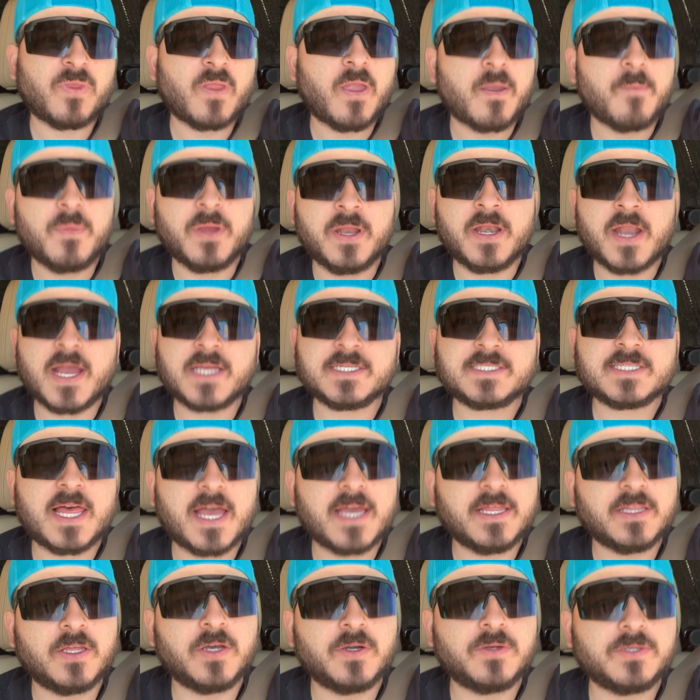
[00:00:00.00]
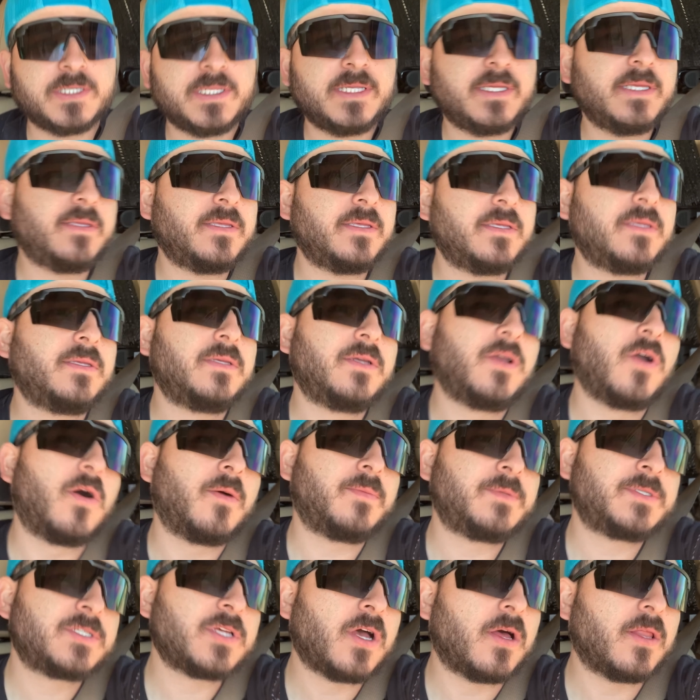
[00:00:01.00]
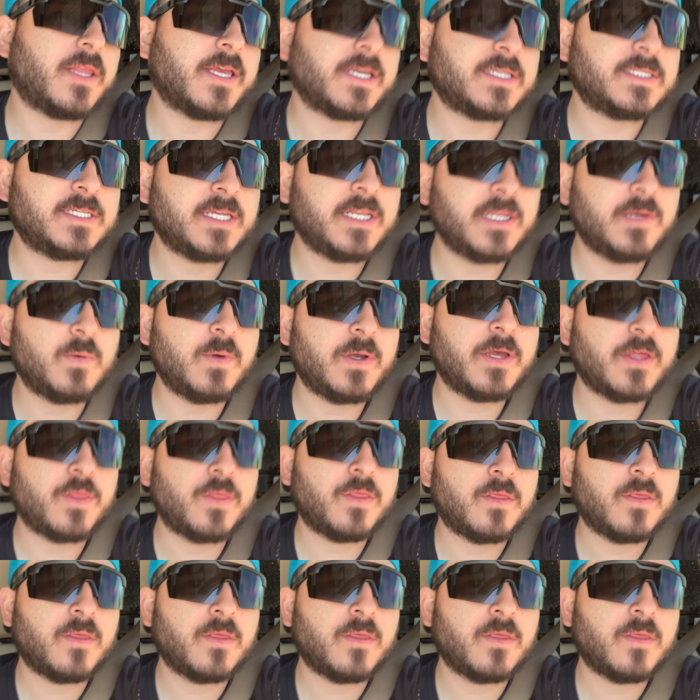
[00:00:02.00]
be a nice light load, go up to Salt Lake City with.